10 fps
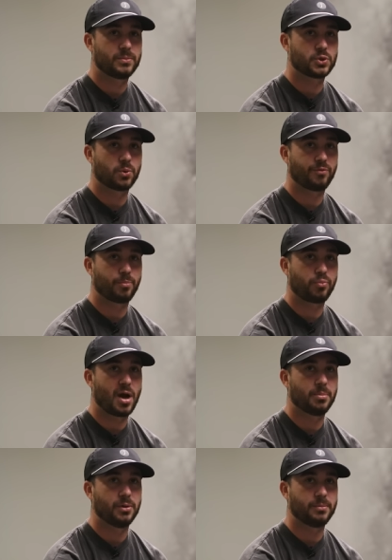sort of
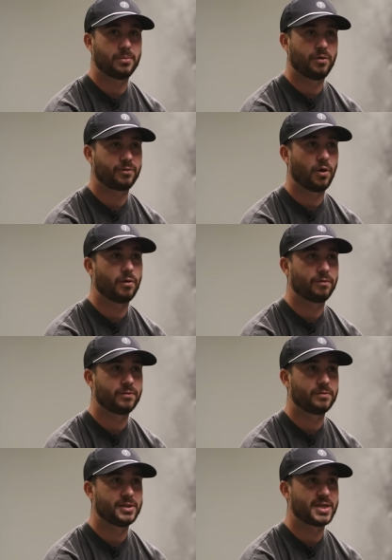problem of
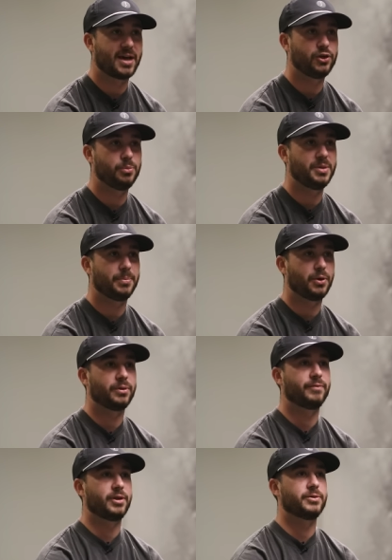golf is how do you be
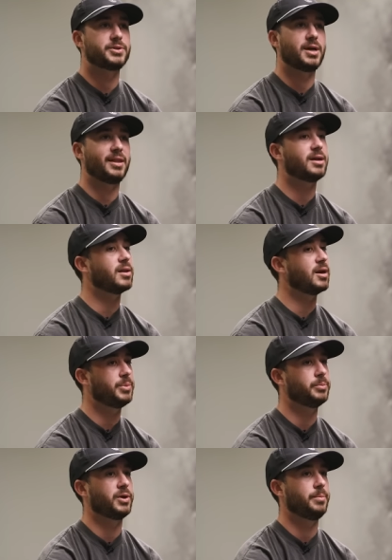both of those? I think a lot of
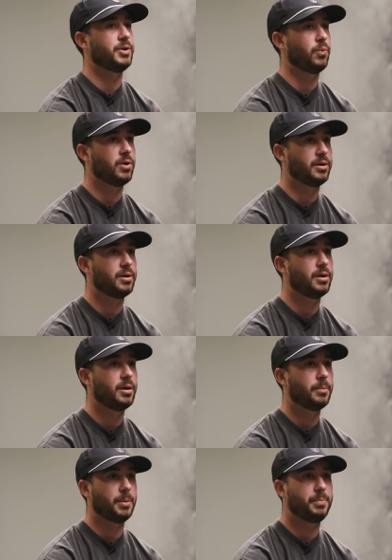mm-hmm. people can be one,
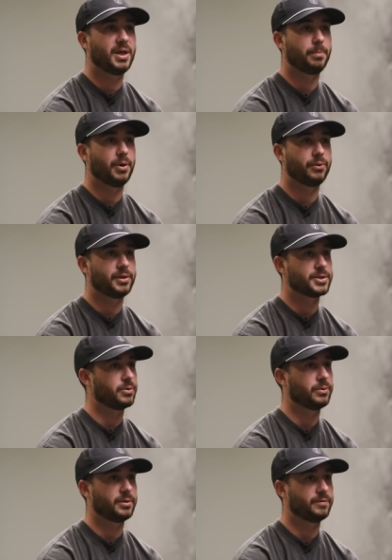but being both is
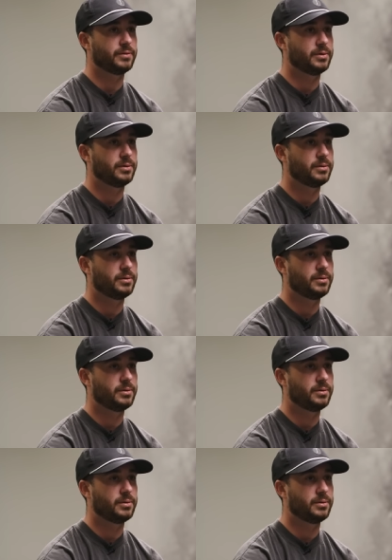a whole different.